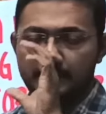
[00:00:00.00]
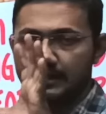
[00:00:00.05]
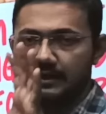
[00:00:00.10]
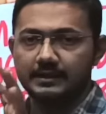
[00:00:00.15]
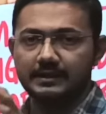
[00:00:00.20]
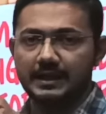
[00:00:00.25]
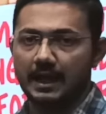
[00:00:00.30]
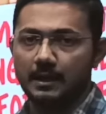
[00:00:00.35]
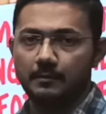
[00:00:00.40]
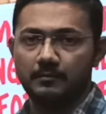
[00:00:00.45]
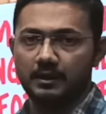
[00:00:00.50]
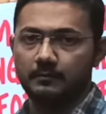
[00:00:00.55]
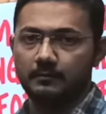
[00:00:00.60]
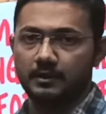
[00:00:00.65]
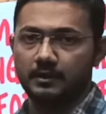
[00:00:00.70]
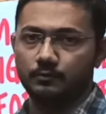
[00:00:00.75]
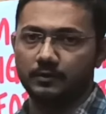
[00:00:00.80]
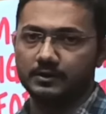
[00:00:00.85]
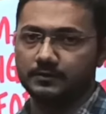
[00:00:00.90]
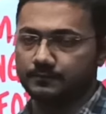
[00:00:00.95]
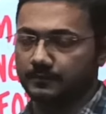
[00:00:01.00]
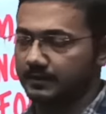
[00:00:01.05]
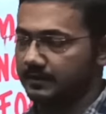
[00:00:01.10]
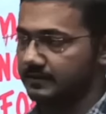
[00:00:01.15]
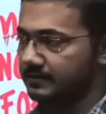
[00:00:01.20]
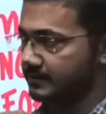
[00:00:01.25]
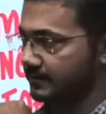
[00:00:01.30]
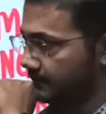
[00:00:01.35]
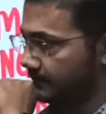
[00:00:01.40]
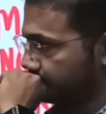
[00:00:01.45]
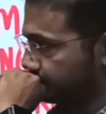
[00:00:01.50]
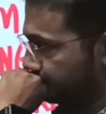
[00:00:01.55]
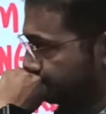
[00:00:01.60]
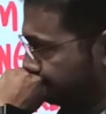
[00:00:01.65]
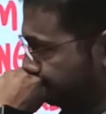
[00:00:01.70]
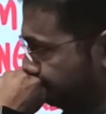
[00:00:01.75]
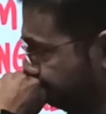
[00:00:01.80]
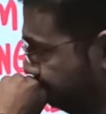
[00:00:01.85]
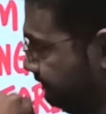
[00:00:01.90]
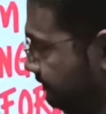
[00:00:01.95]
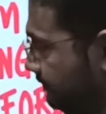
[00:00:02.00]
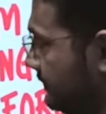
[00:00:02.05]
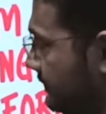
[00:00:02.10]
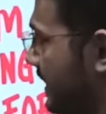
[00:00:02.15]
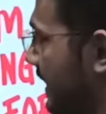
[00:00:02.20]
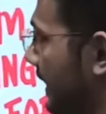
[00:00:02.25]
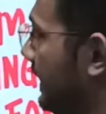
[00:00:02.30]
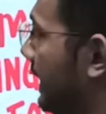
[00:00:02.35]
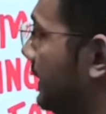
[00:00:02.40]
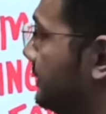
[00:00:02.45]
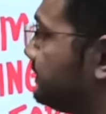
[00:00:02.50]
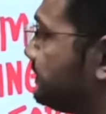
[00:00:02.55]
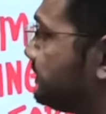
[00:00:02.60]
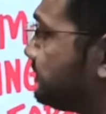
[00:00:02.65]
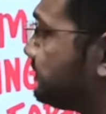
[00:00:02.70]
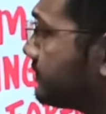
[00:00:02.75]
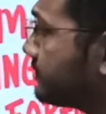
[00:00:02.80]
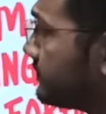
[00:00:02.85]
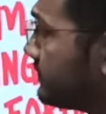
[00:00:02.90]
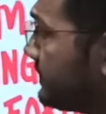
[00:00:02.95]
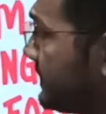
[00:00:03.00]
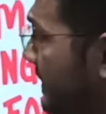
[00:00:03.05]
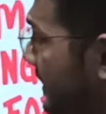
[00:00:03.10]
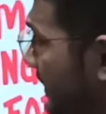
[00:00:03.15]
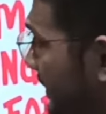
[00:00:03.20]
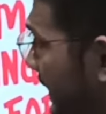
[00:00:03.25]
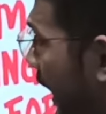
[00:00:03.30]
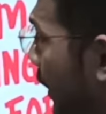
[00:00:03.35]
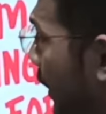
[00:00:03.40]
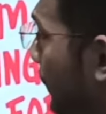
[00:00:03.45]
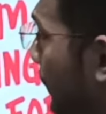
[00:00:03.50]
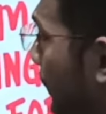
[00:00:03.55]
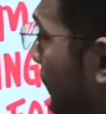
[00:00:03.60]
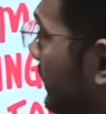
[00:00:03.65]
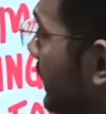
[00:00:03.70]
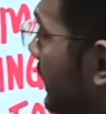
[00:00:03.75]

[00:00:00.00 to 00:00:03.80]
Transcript: and time limit was fixed. Thik hai? Aru